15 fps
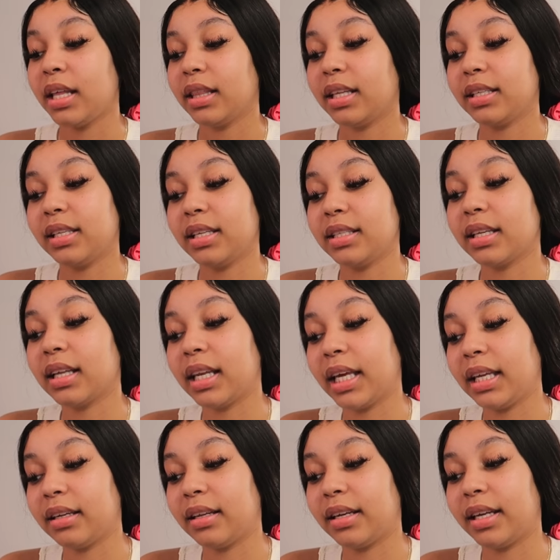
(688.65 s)
This is
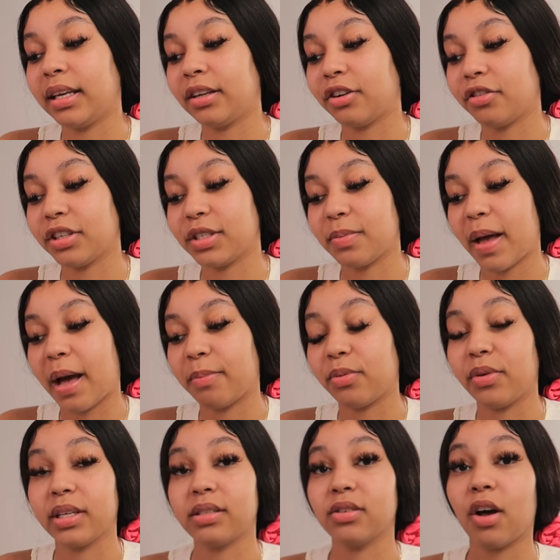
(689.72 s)
Clean Linen, Crisp
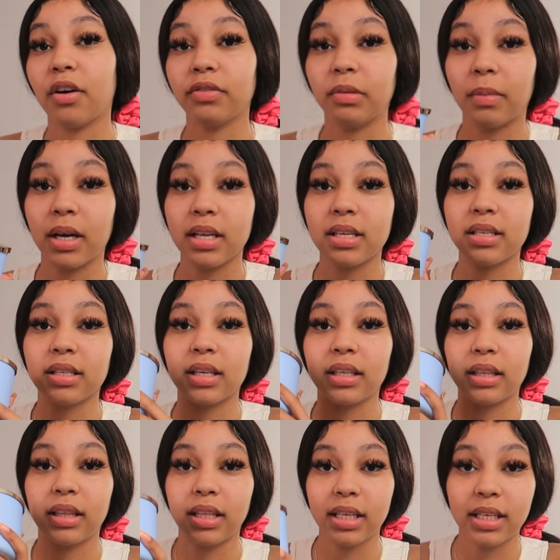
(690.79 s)
Apple, and Soft Musk.
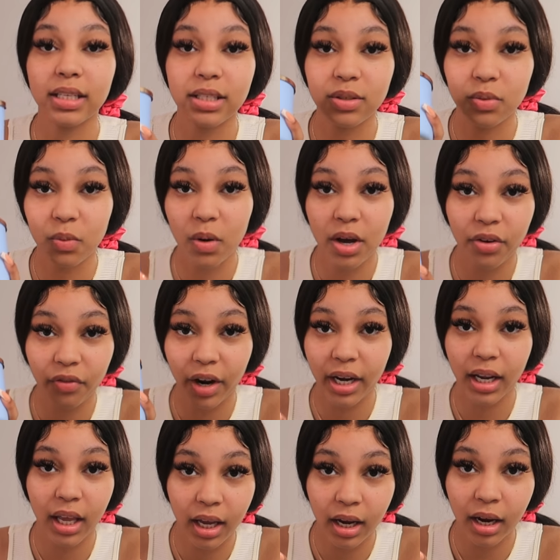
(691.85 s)
This one right
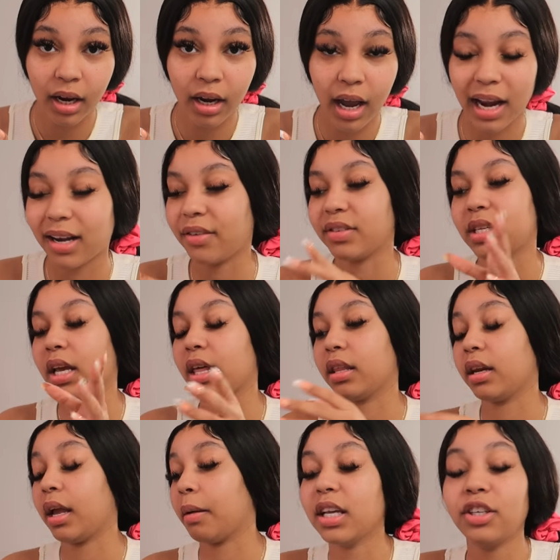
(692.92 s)
here, I didn't even tell you the
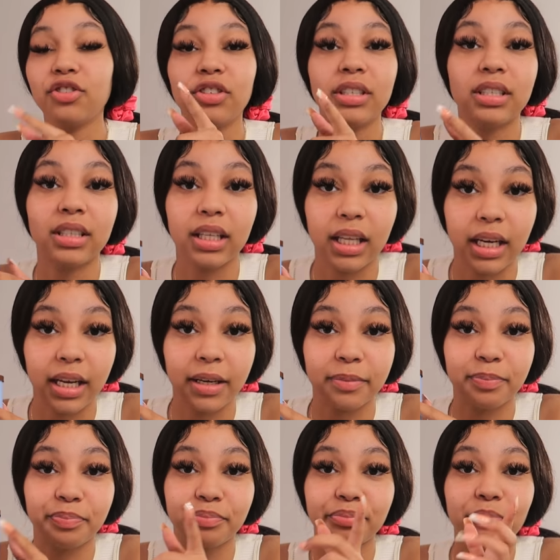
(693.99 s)
name. Sun-drenched
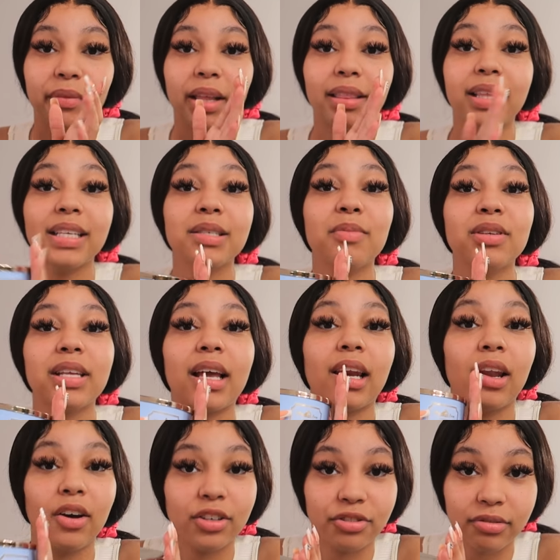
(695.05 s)
Linen this smells like
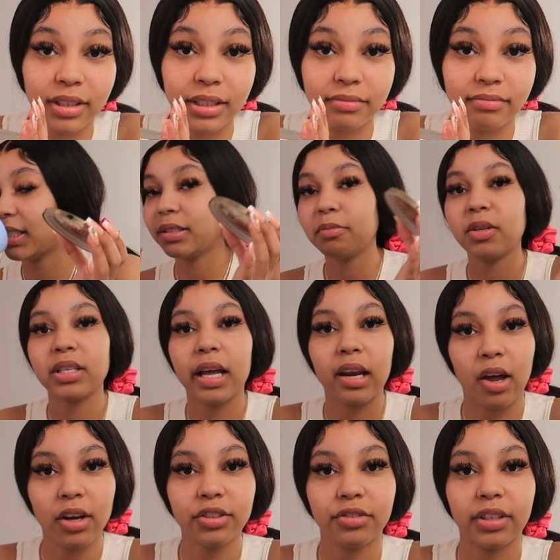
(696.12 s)
laundry this smells like
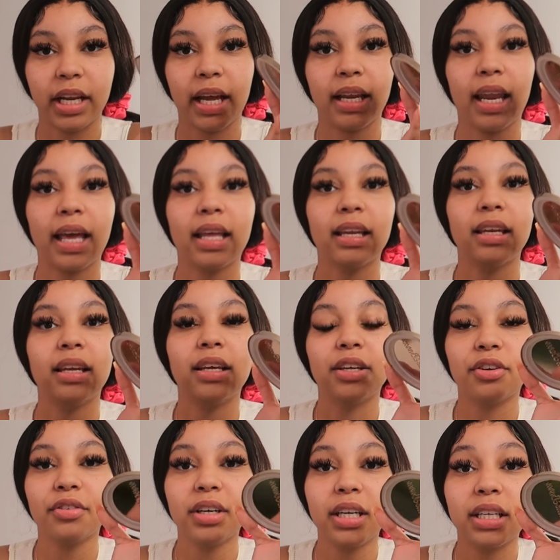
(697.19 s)
laundry day like
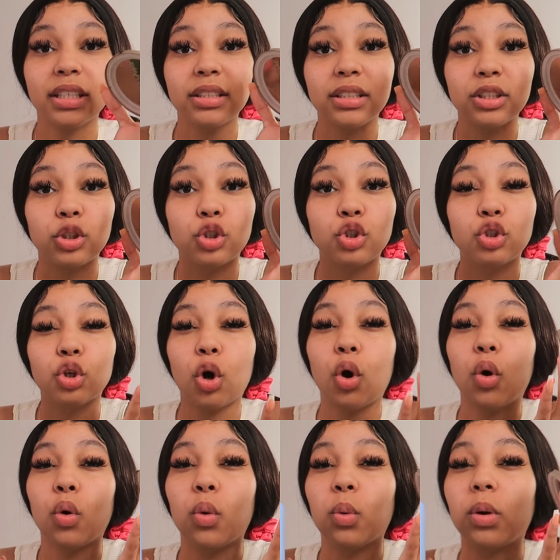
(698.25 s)
literally this is
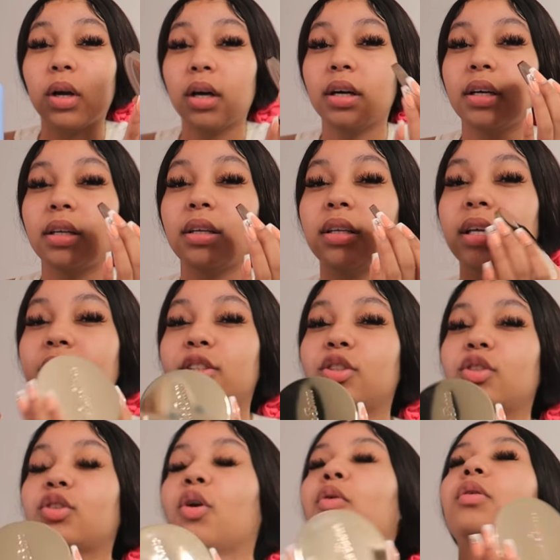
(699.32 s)
so good it's
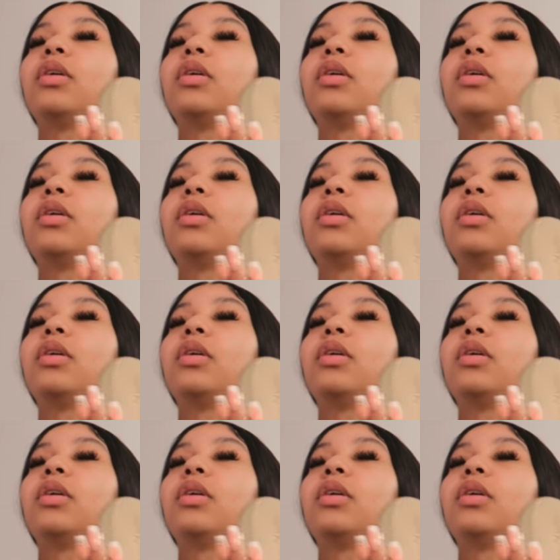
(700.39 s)
so